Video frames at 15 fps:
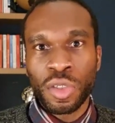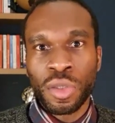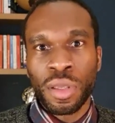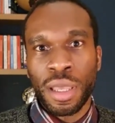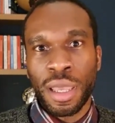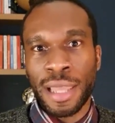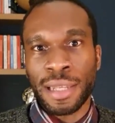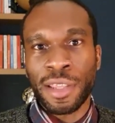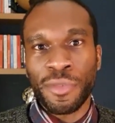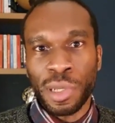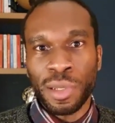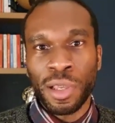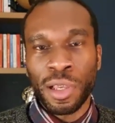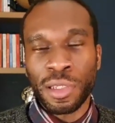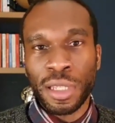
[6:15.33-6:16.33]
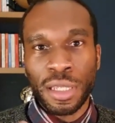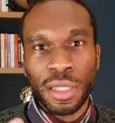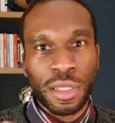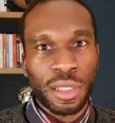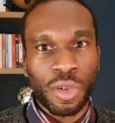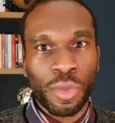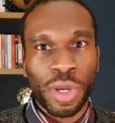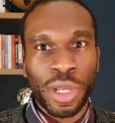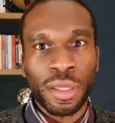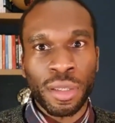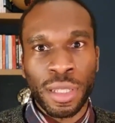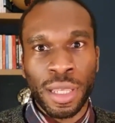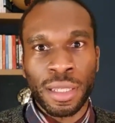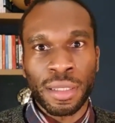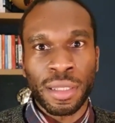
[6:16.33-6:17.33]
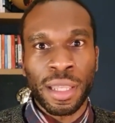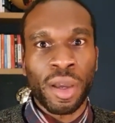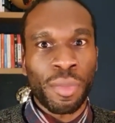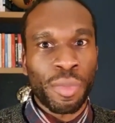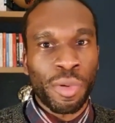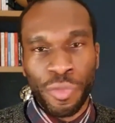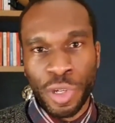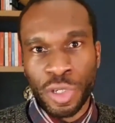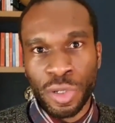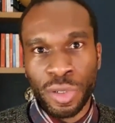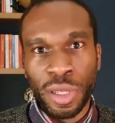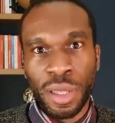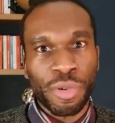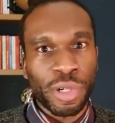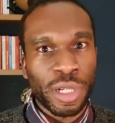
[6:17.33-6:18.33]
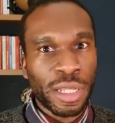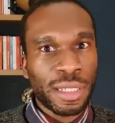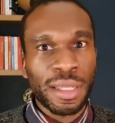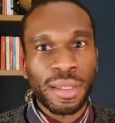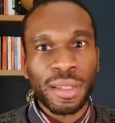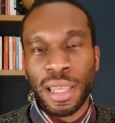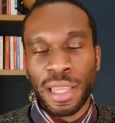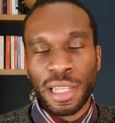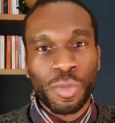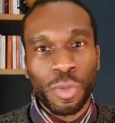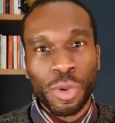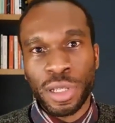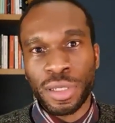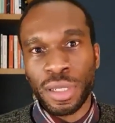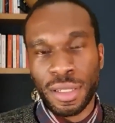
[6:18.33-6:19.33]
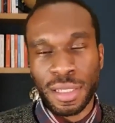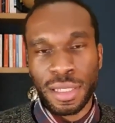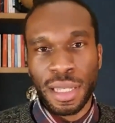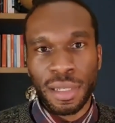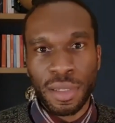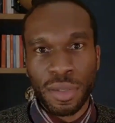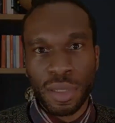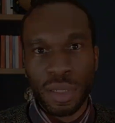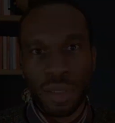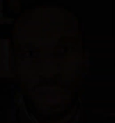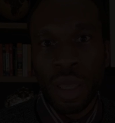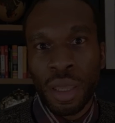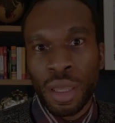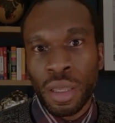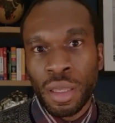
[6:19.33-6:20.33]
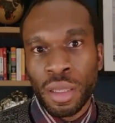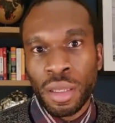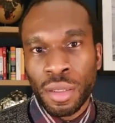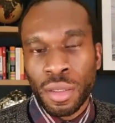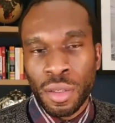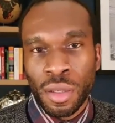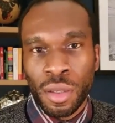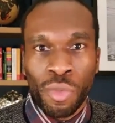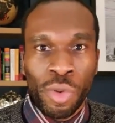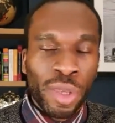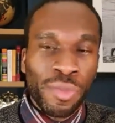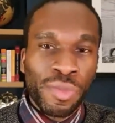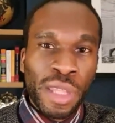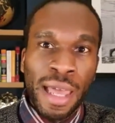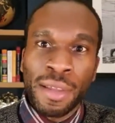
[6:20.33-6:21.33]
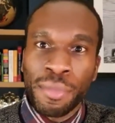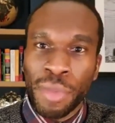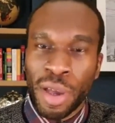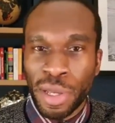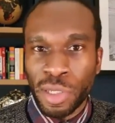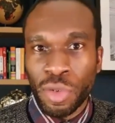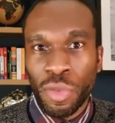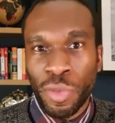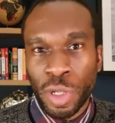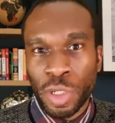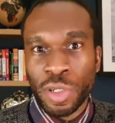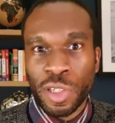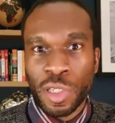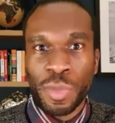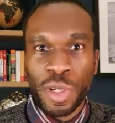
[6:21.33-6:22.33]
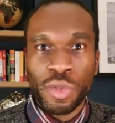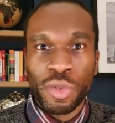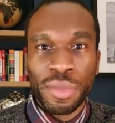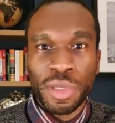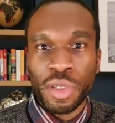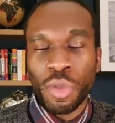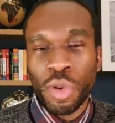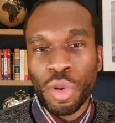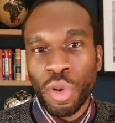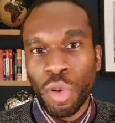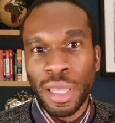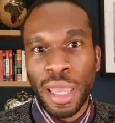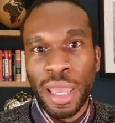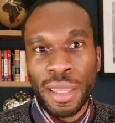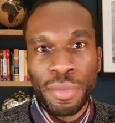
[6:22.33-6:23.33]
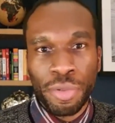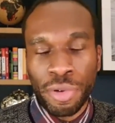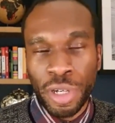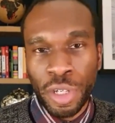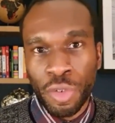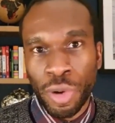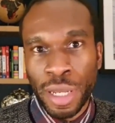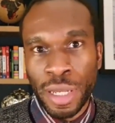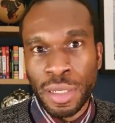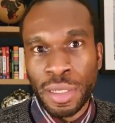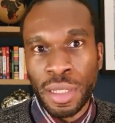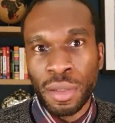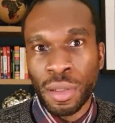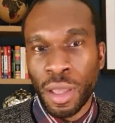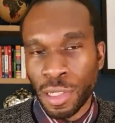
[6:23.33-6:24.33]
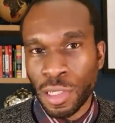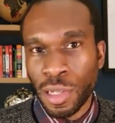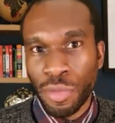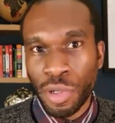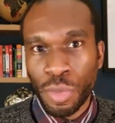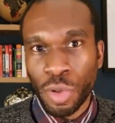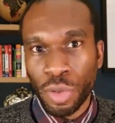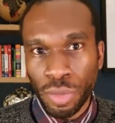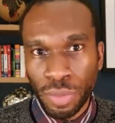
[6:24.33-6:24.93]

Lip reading: And they've been learned in such a way that they are proficient in predicting the next word in a sentence. And we'll give that mathematical function a special name. So we'll call it a pre-trained large language model.